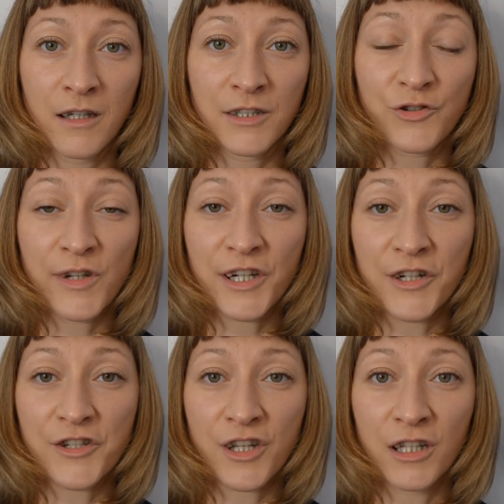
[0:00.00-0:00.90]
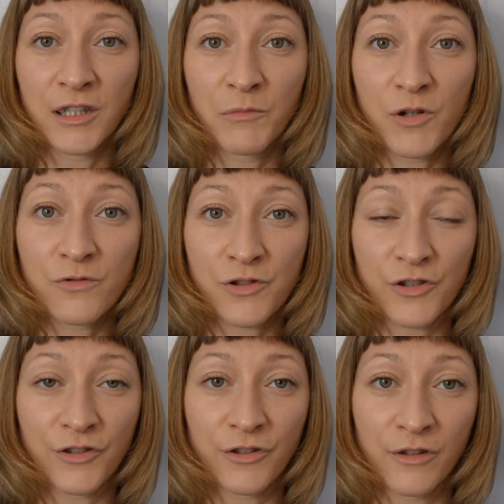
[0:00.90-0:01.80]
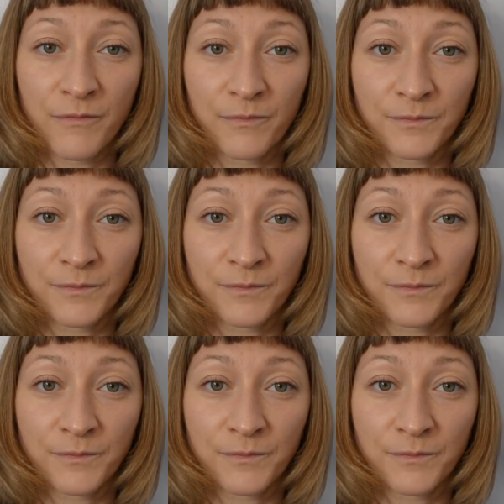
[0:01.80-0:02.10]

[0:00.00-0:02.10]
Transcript: It triggers an emotion